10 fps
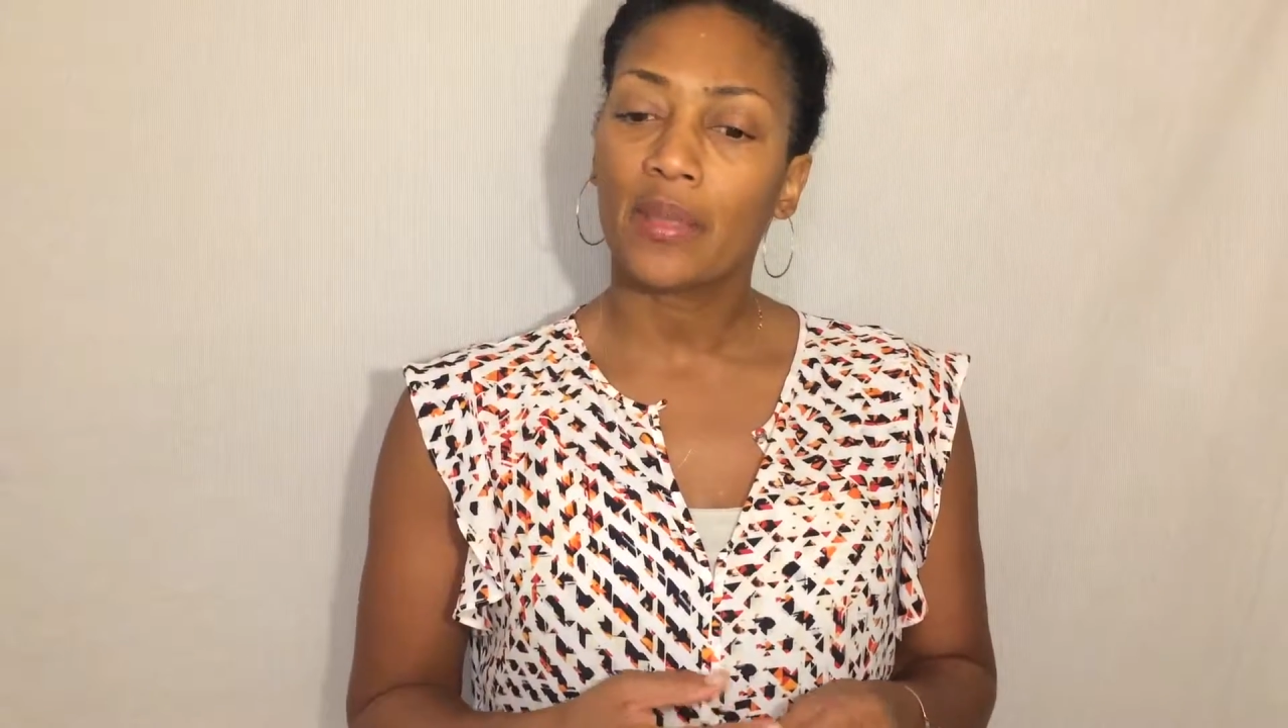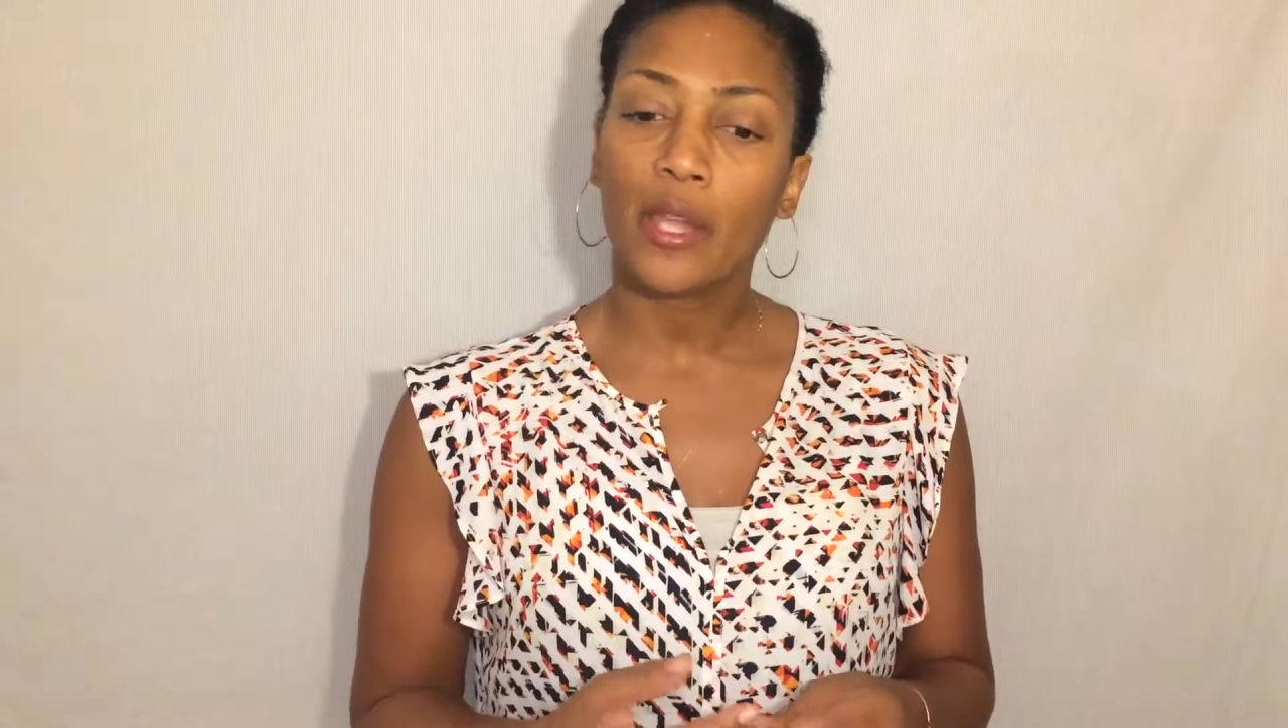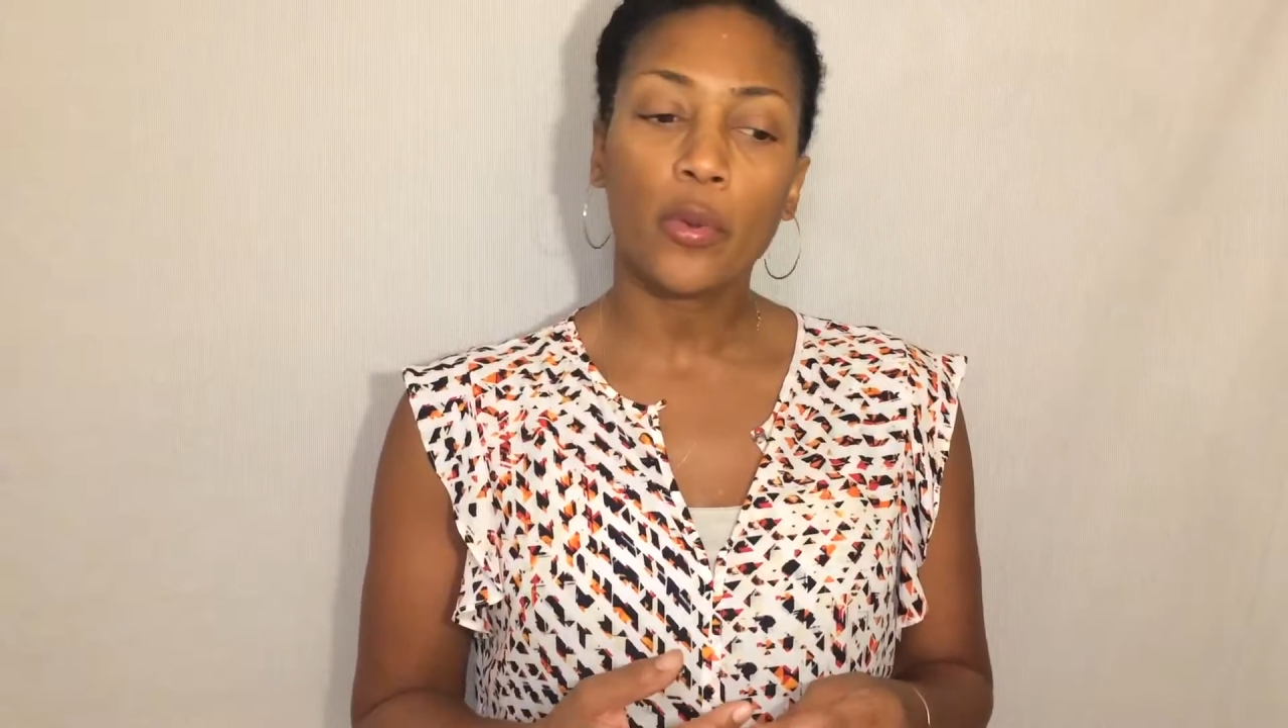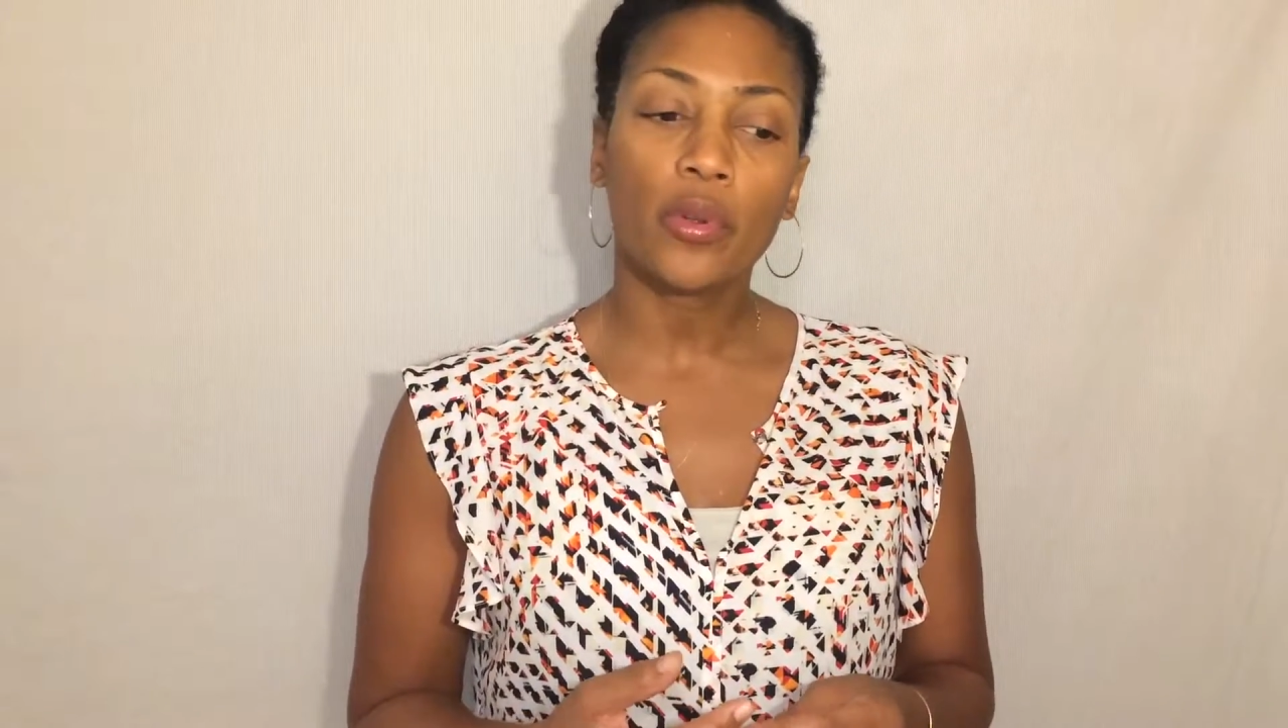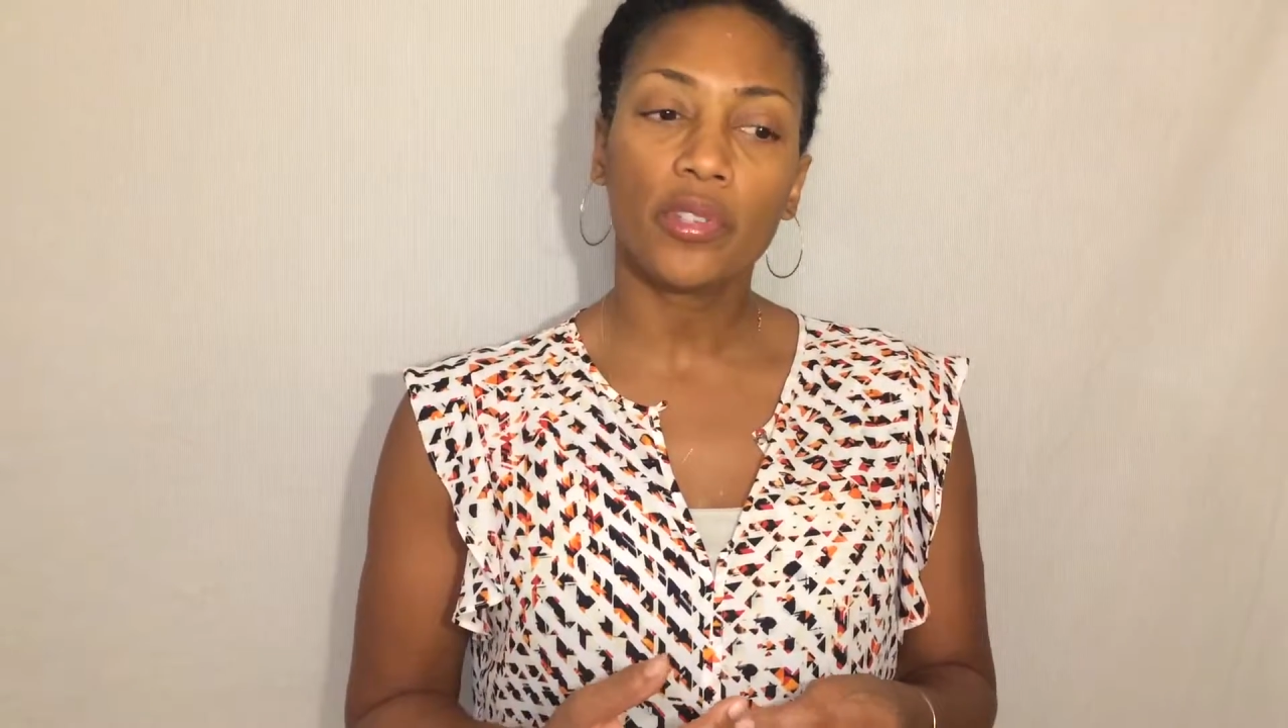
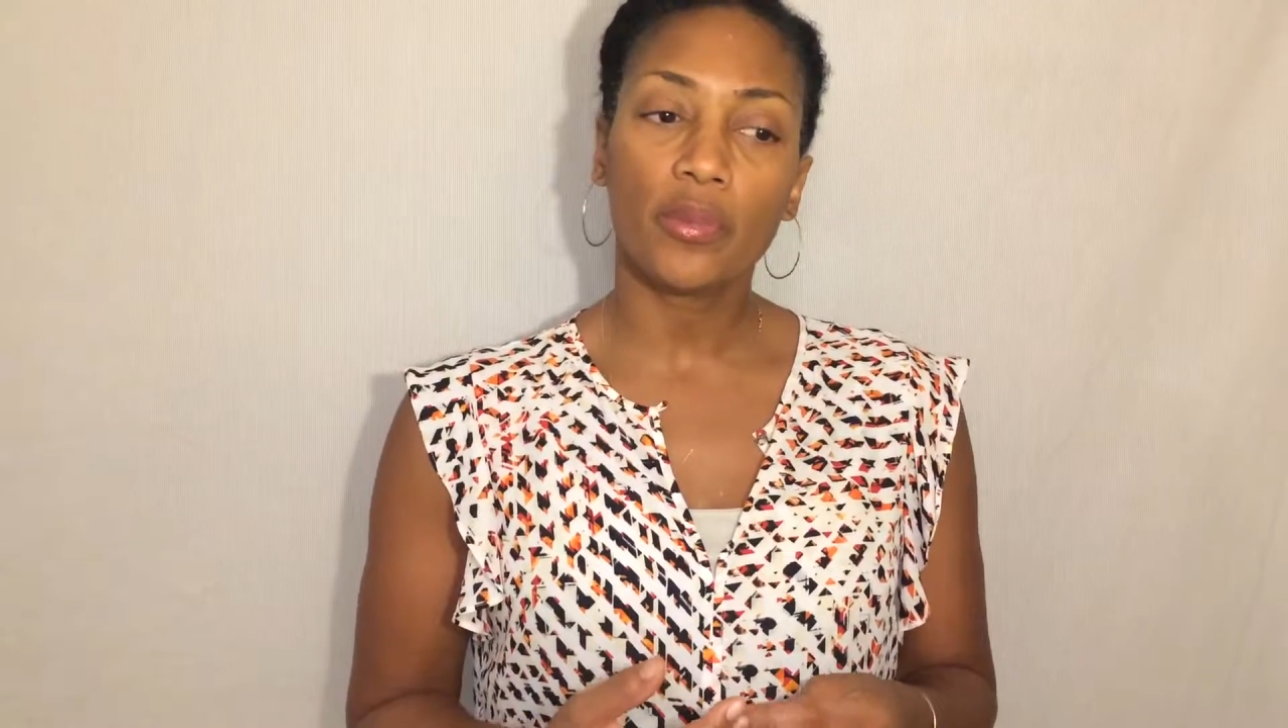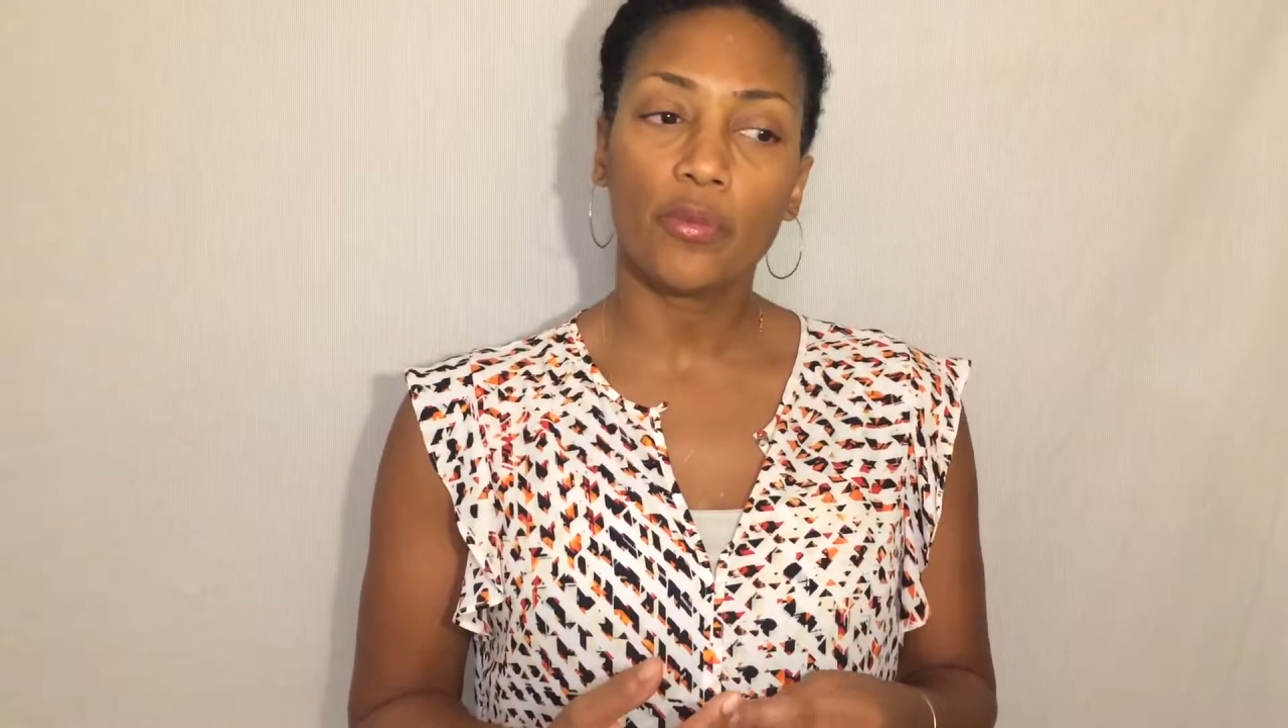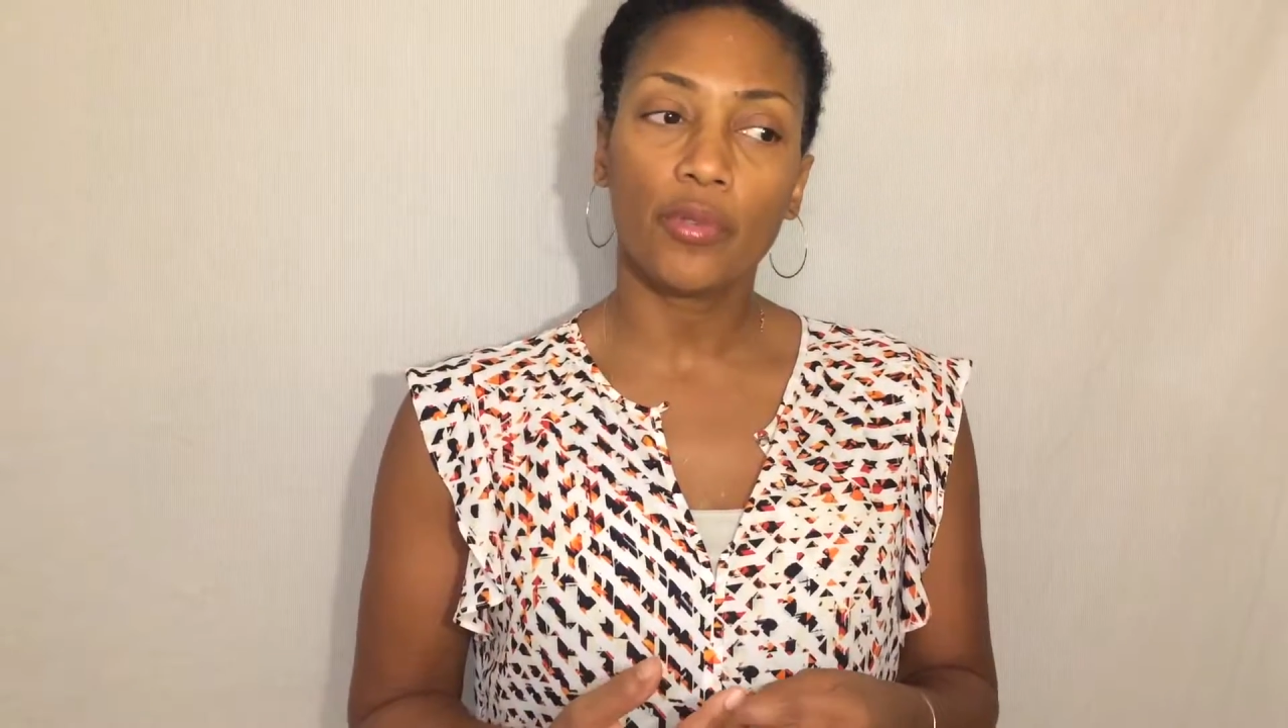There were some